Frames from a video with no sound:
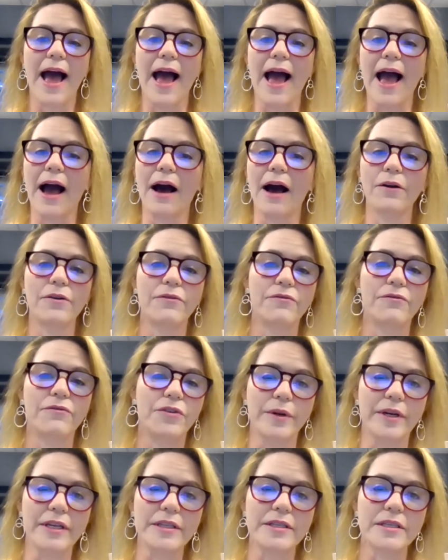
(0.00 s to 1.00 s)
out of
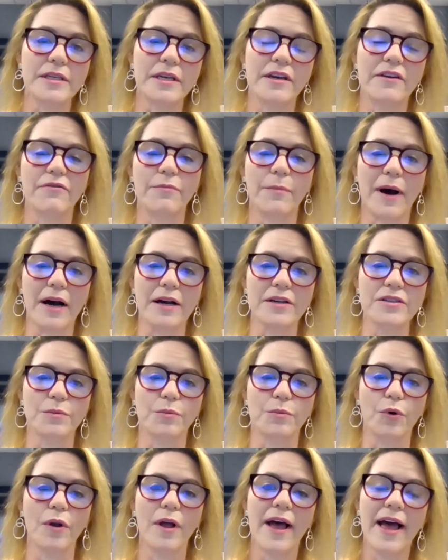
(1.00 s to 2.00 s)
units if
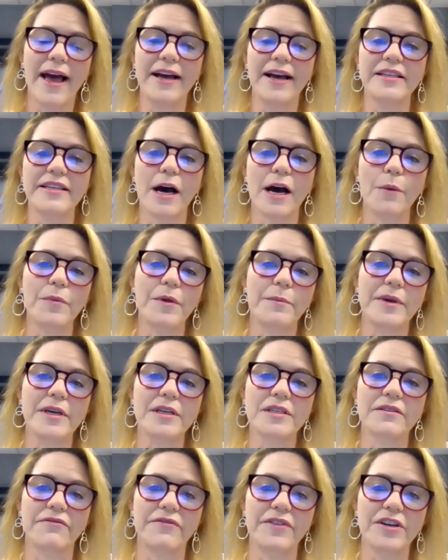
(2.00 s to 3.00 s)
possible and to help them be
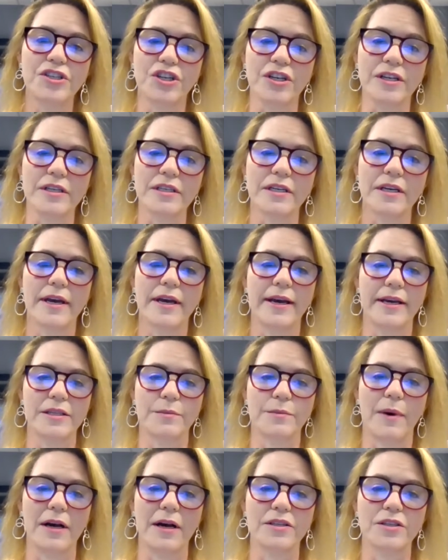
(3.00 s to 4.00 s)
as efficient as
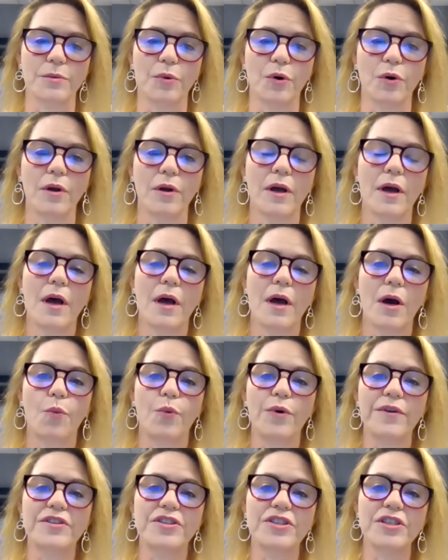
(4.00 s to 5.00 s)
possible.
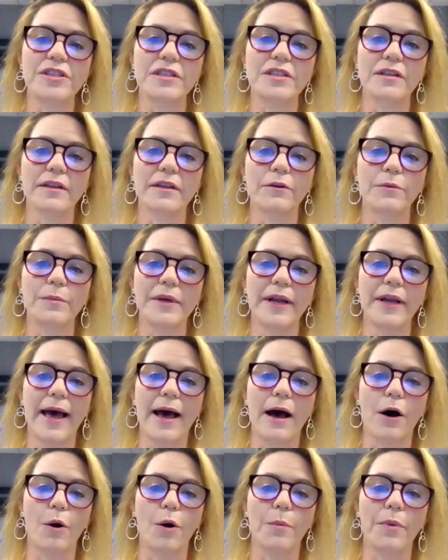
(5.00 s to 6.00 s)
With just a little bit of
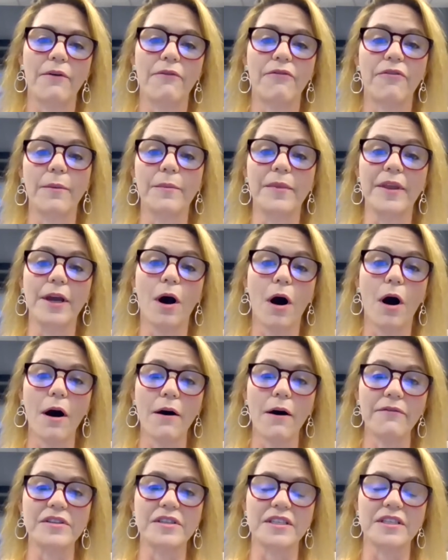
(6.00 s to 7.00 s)
help from the
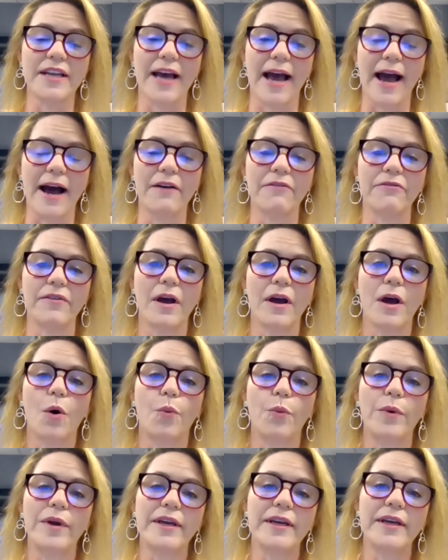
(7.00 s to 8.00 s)
office staff,
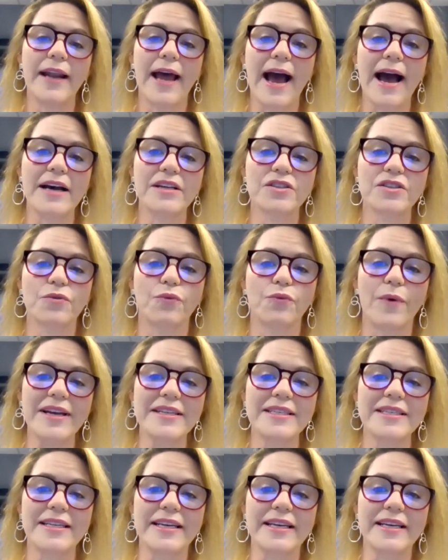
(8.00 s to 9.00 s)
we can ask
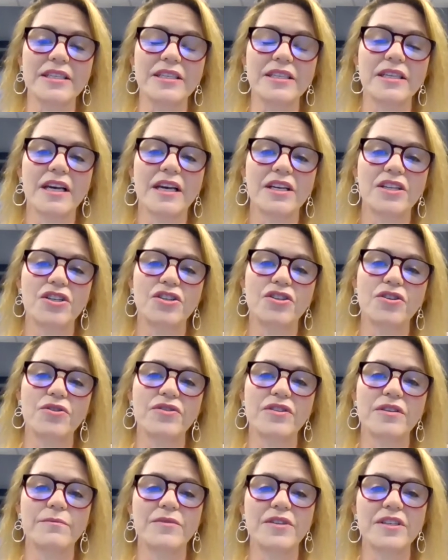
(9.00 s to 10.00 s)
residents to do
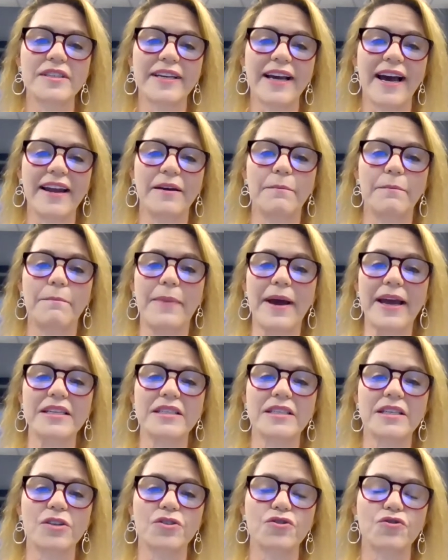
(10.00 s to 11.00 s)
some just kind of
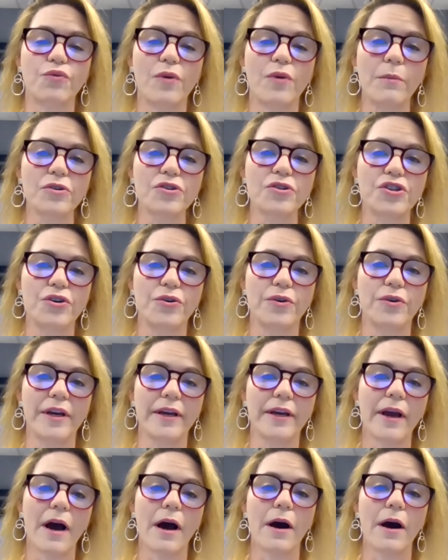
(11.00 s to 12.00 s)
basic
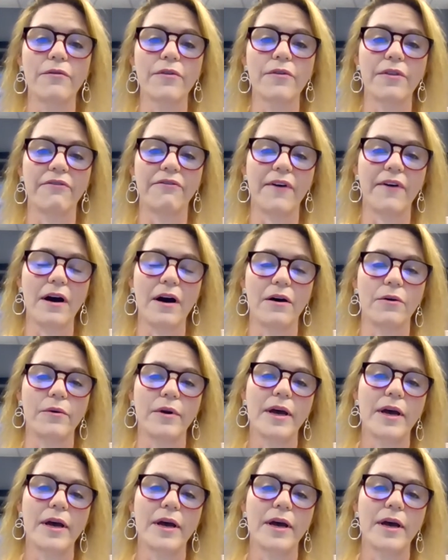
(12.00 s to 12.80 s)
troubleshooting over the phone